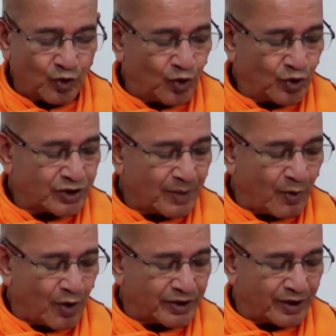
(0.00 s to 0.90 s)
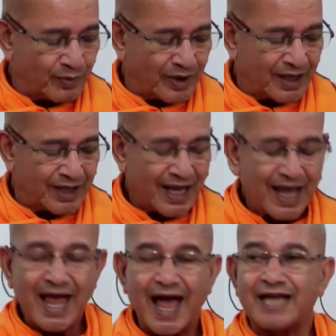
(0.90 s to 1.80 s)
looks upon the world
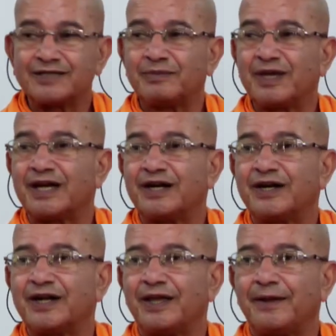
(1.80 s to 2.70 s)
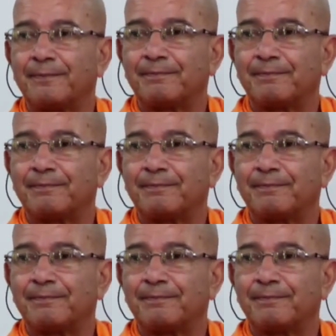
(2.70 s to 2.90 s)
as mere dream.